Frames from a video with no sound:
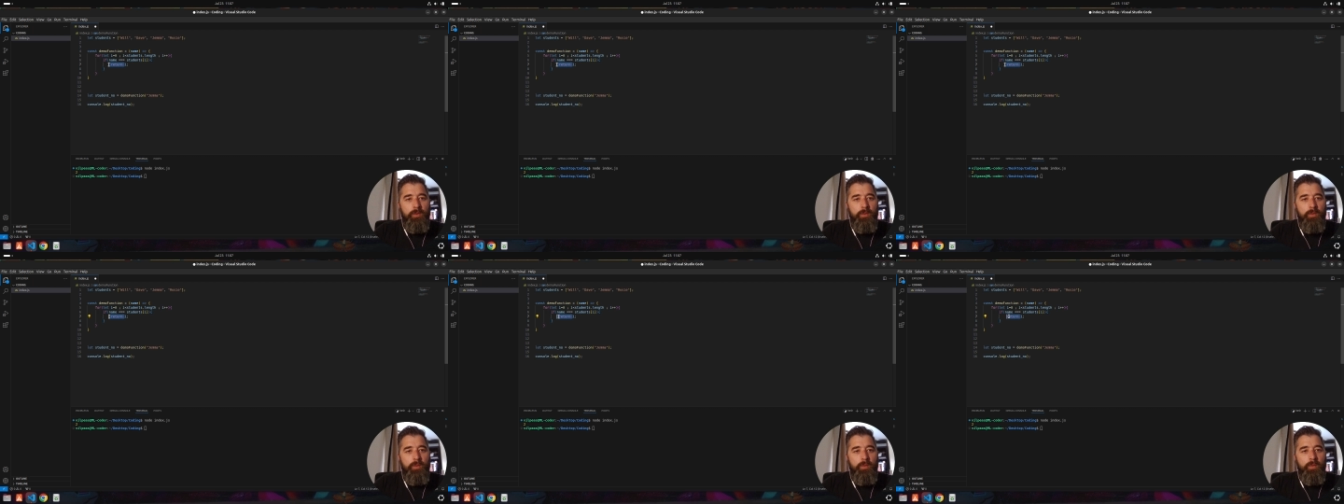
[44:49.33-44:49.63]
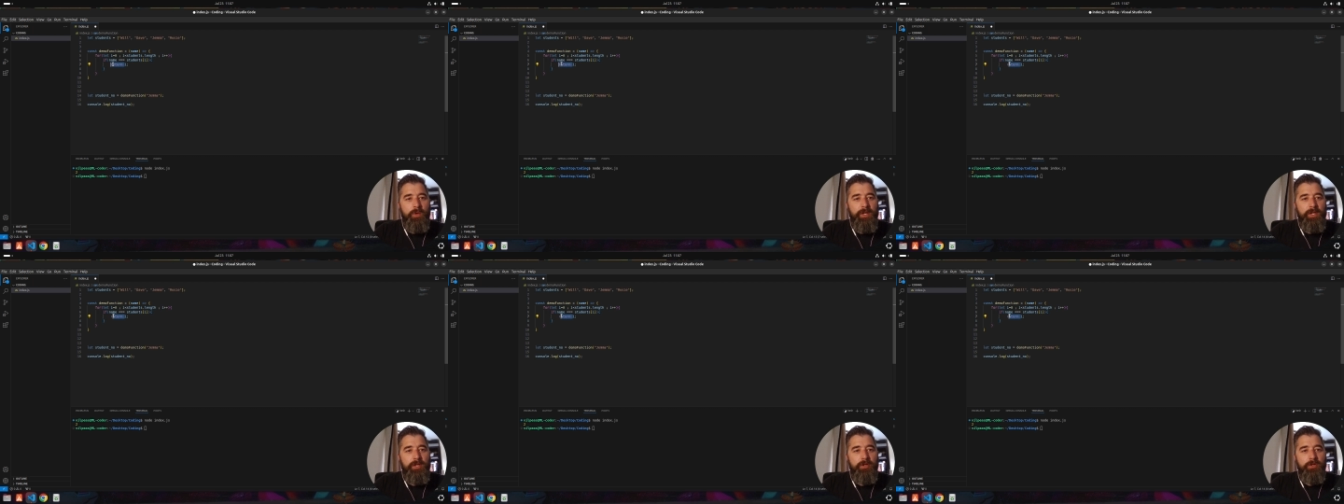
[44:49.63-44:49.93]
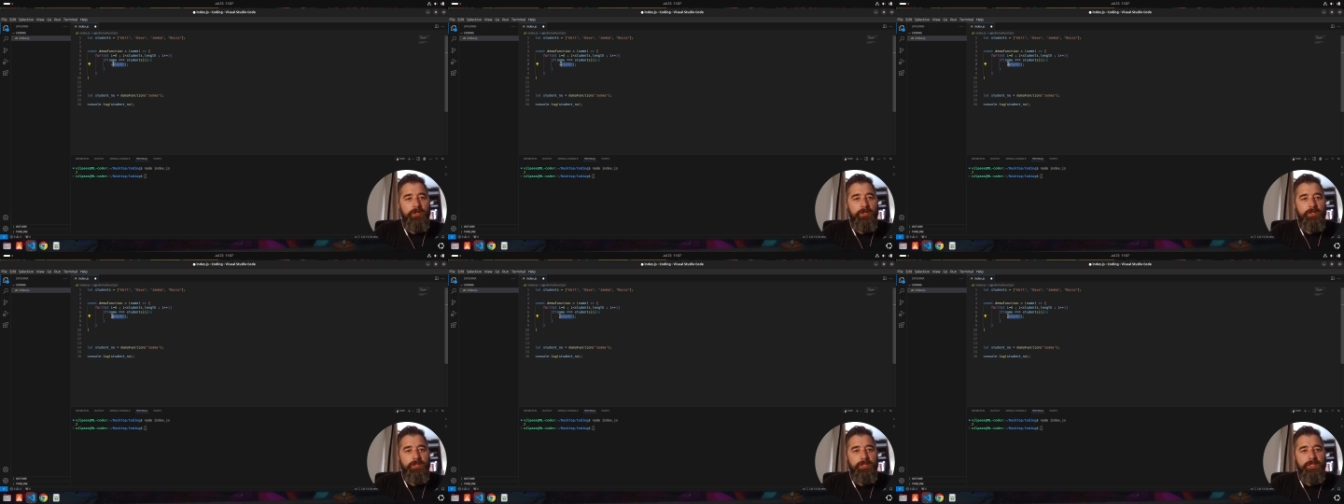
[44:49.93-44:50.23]
we
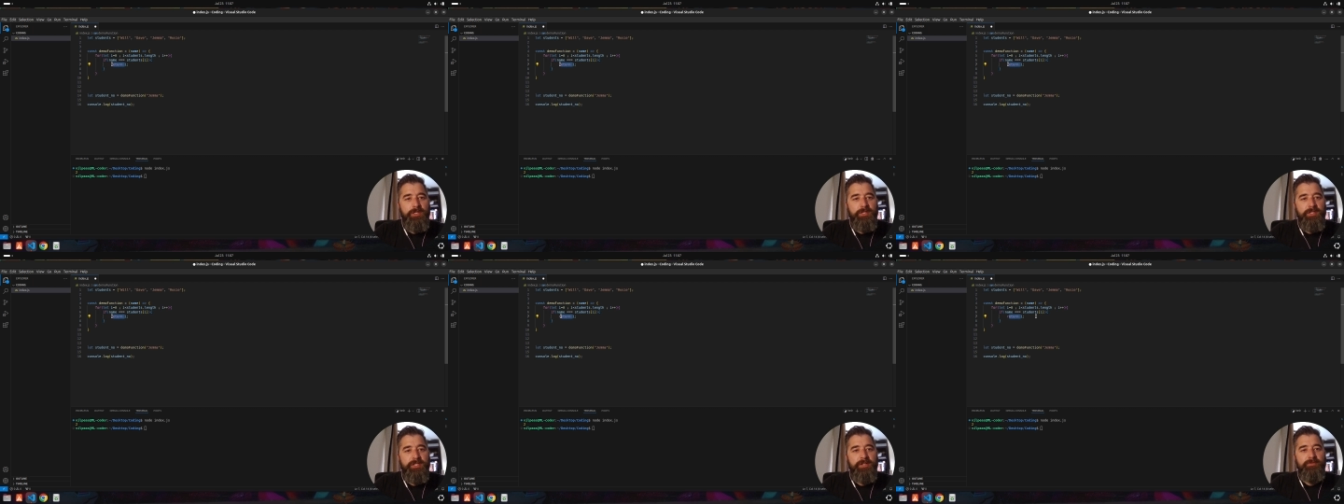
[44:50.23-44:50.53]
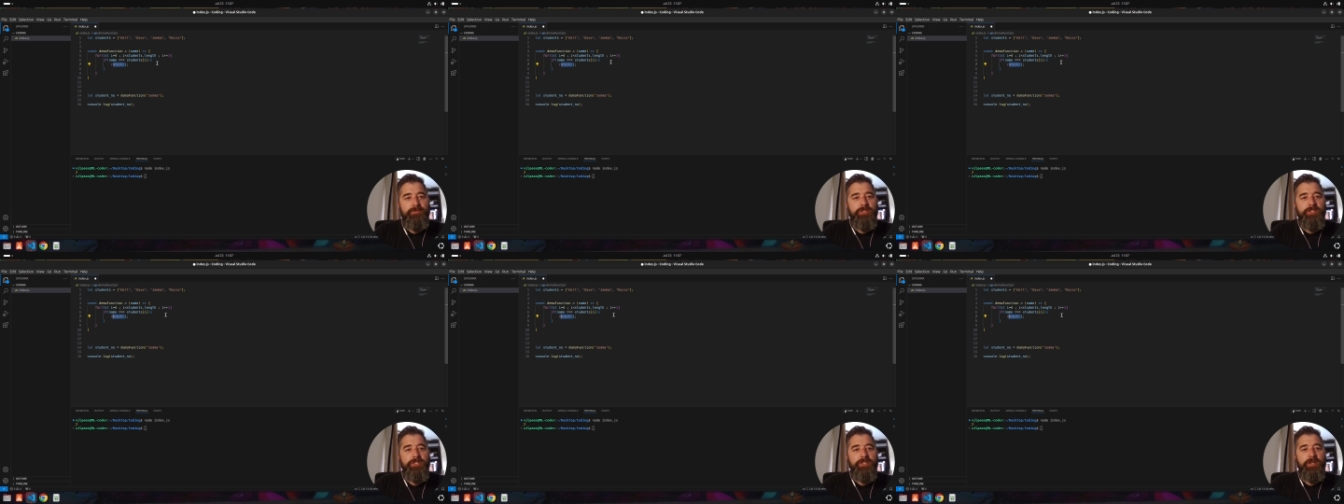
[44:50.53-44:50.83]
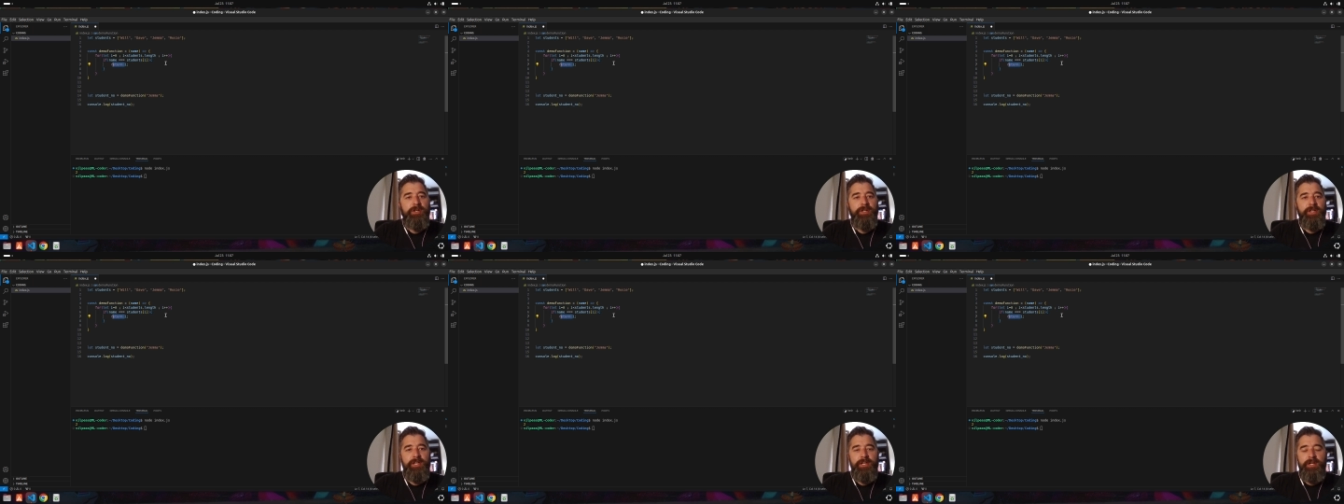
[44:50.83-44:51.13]
could, instead of
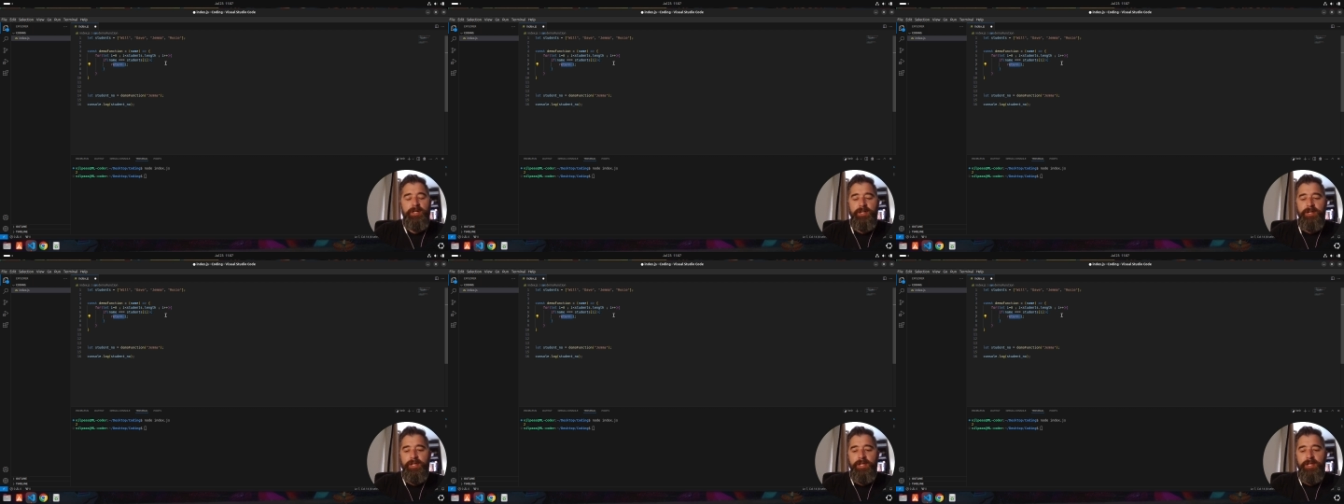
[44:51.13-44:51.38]
returning I